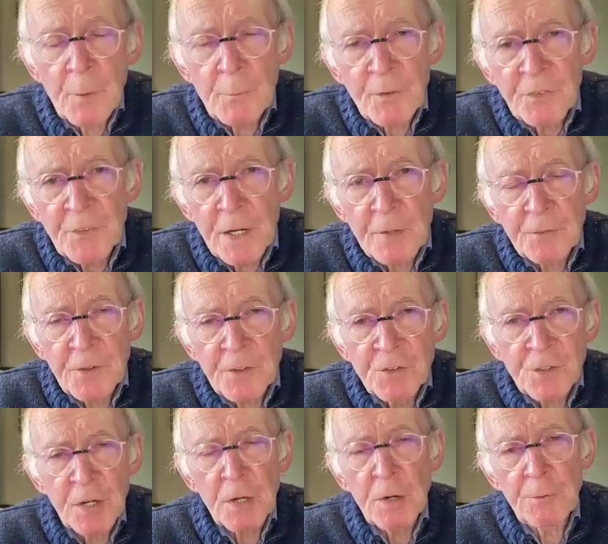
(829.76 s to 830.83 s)
when we think of the
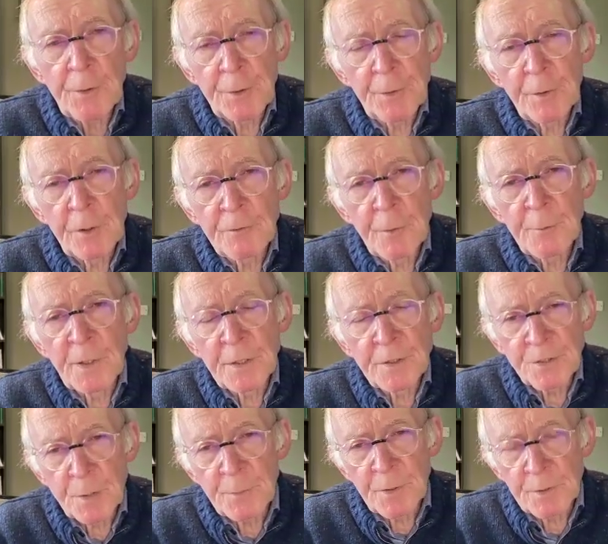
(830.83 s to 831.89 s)
children of
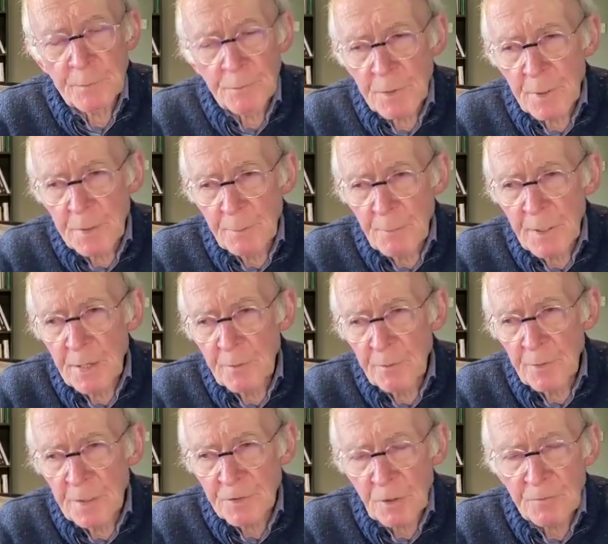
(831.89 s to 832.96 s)
immigrants, many of
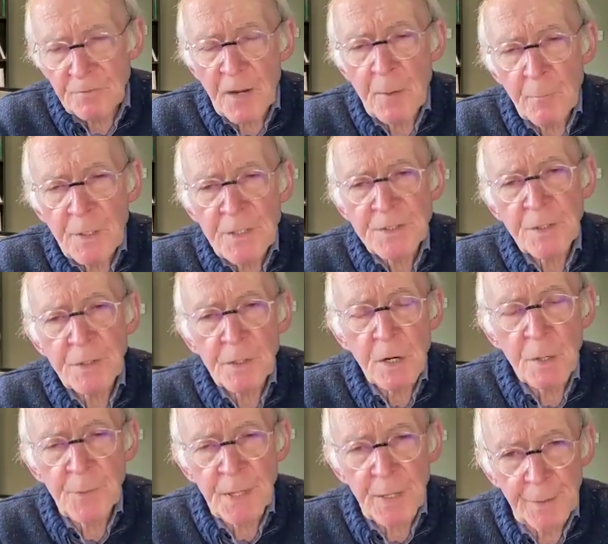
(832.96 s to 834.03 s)
these are families that are
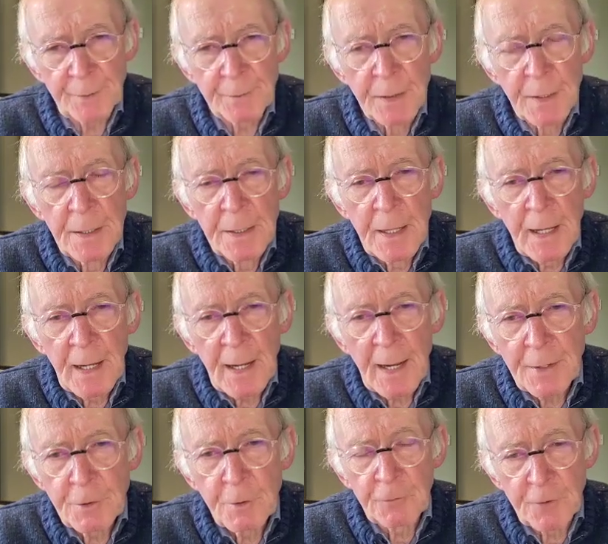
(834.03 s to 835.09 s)
coming in.
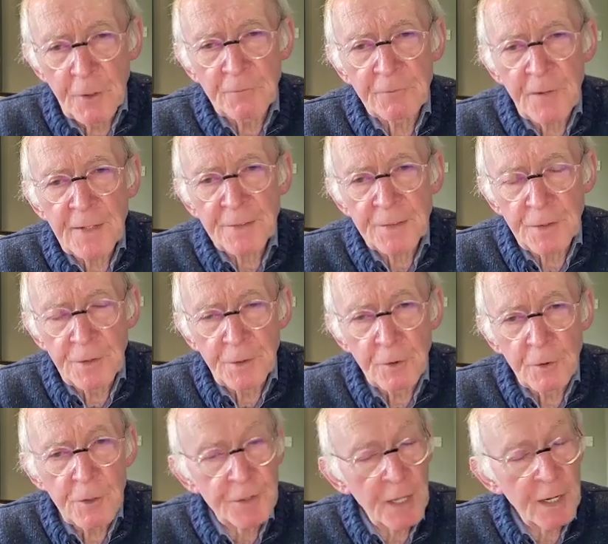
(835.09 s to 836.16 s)
I know for a fact in the
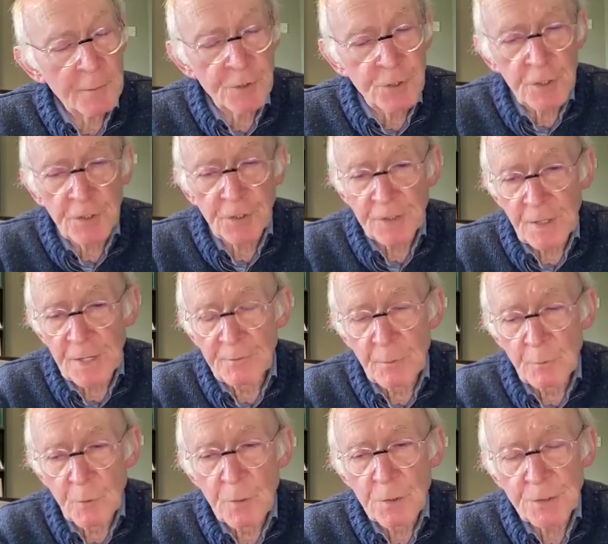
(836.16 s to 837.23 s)
north, and I'm sure it's
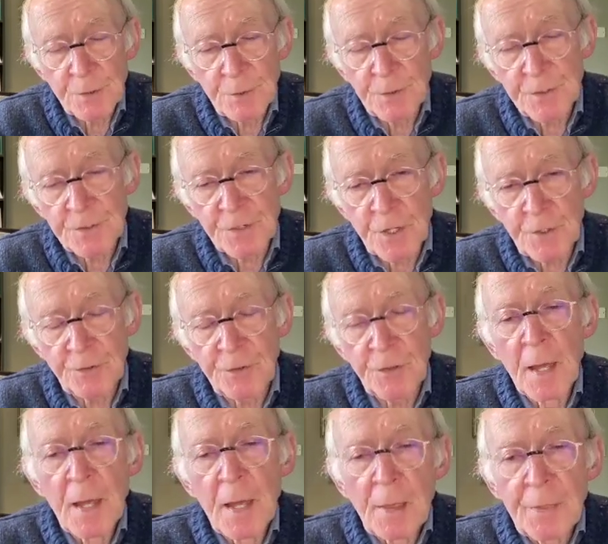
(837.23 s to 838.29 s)
even more so in the south,
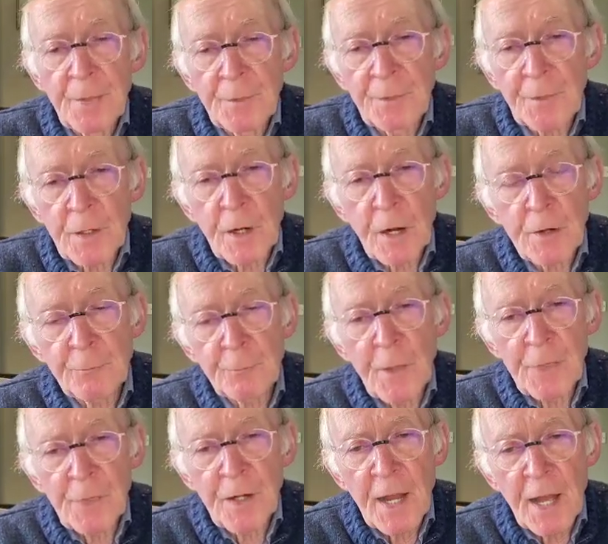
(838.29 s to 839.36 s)
that there
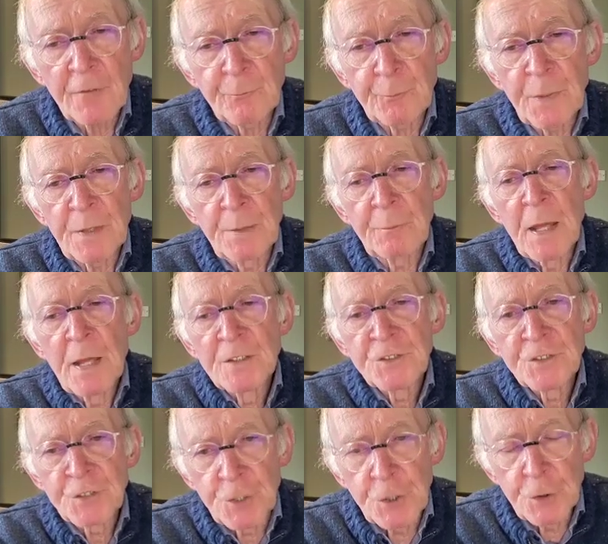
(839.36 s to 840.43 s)
have been
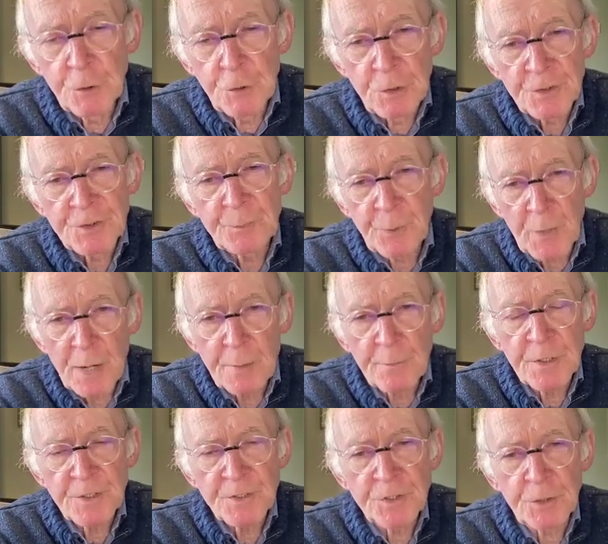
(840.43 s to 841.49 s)
schools,
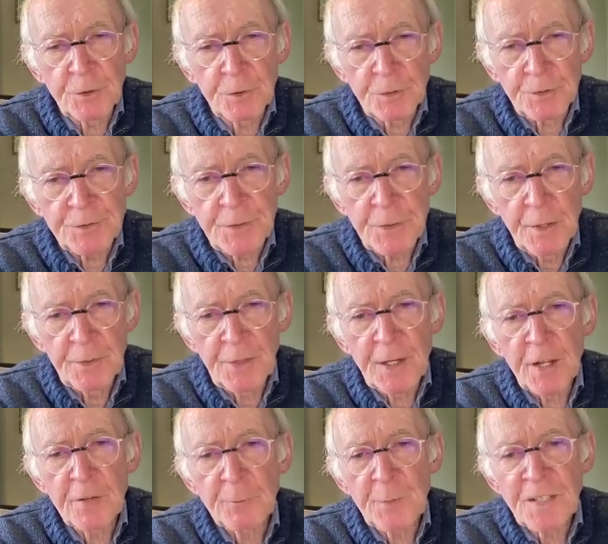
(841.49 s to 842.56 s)
primary schools,
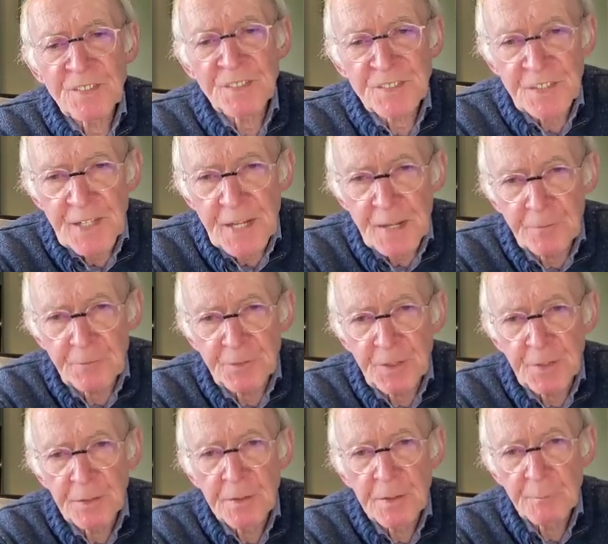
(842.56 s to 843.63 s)
that have been
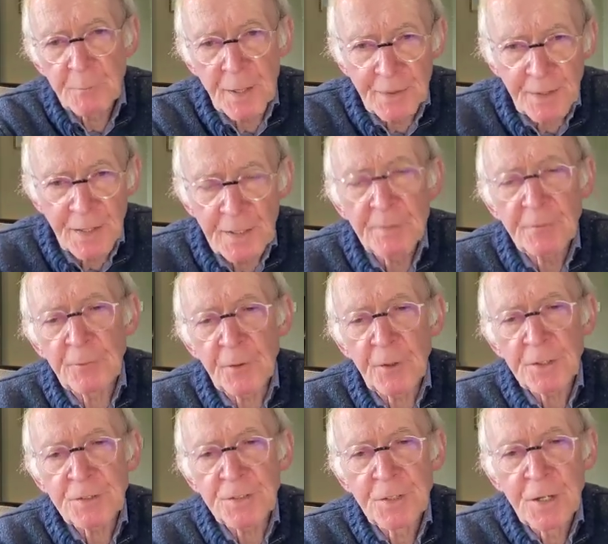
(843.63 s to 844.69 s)
saved by the
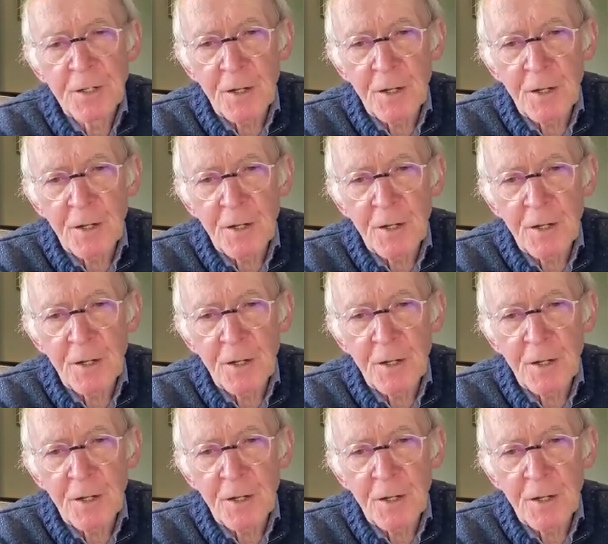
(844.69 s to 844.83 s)
influx